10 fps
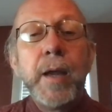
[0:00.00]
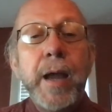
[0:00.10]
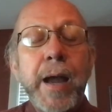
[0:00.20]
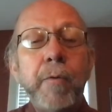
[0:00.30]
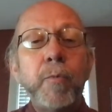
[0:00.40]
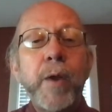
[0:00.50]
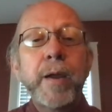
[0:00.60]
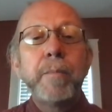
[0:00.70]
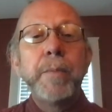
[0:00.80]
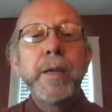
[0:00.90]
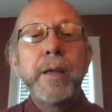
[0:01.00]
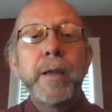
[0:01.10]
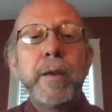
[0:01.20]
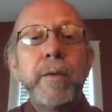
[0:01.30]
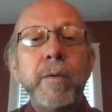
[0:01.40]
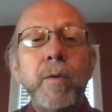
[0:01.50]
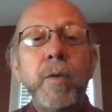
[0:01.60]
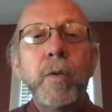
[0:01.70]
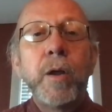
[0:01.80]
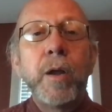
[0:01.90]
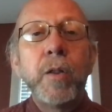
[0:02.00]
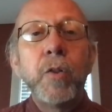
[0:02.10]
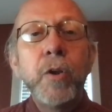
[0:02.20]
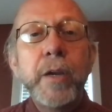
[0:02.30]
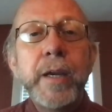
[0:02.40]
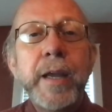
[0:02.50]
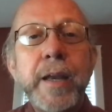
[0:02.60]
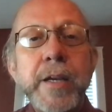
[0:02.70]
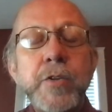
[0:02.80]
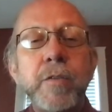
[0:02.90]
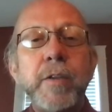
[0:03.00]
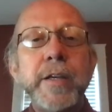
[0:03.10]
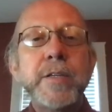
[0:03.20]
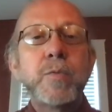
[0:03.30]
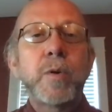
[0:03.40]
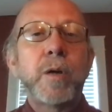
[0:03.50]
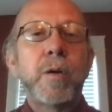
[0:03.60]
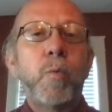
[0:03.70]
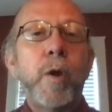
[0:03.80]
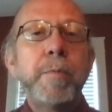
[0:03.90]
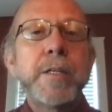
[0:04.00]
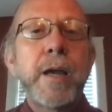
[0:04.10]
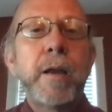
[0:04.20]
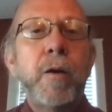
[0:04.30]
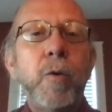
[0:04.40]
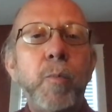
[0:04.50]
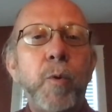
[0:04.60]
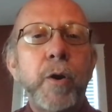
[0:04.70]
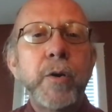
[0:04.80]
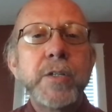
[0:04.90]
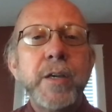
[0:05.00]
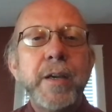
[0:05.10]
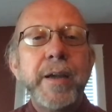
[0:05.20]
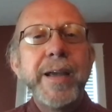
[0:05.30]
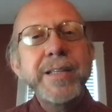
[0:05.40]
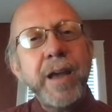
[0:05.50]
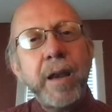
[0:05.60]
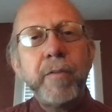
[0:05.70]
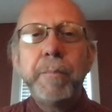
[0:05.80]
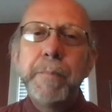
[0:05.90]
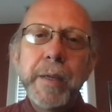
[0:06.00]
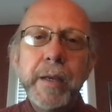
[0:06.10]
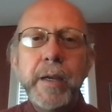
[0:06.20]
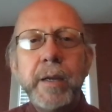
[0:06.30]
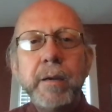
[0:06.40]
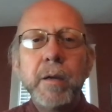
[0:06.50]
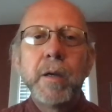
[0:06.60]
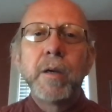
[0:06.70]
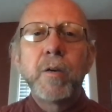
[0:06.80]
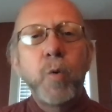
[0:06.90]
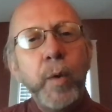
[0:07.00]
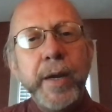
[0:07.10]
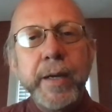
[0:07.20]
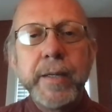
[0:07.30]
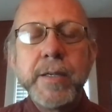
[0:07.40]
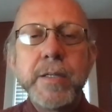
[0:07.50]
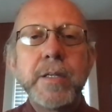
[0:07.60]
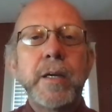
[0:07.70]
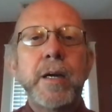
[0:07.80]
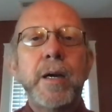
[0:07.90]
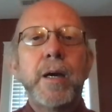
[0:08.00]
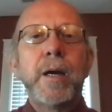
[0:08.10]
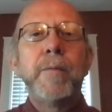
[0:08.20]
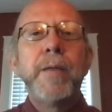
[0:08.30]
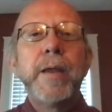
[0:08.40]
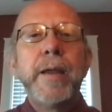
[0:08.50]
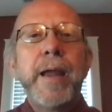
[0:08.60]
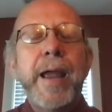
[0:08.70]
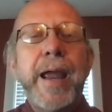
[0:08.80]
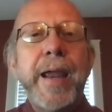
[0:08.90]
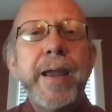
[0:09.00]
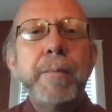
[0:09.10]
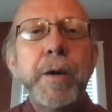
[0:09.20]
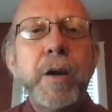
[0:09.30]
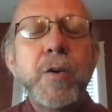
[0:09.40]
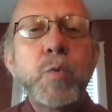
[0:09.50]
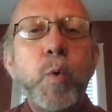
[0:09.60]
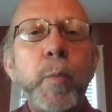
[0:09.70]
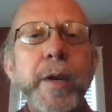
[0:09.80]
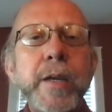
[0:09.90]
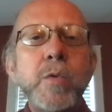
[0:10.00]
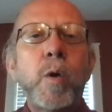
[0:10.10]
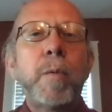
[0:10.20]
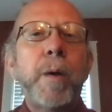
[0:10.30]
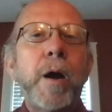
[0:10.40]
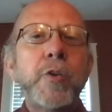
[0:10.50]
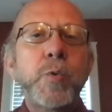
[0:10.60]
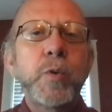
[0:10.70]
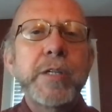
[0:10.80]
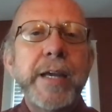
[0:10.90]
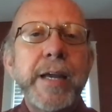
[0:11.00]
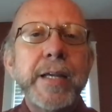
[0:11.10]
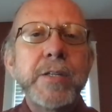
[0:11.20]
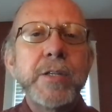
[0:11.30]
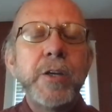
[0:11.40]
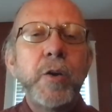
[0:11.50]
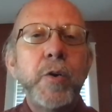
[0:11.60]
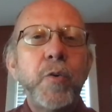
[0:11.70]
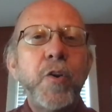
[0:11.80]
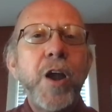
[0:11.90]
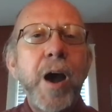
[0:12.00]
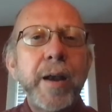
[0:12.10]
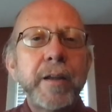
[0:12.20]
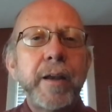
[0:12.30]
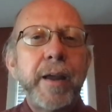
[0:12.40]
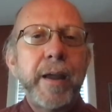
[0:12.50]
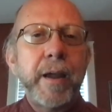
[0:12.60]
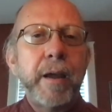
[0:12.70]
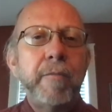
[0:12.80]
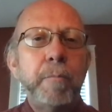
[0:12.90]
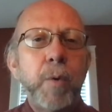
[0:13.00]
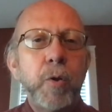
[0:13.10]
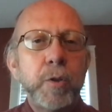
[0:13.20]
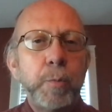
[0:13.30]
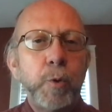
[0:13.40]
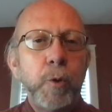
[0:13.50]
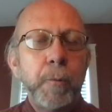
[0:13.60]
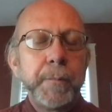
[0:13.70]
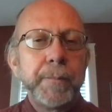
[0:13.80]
I would recommend looking at each of these WebAssign homeworks as kind of a mini quiz. And because when we get to our module test, you're not going to have multiple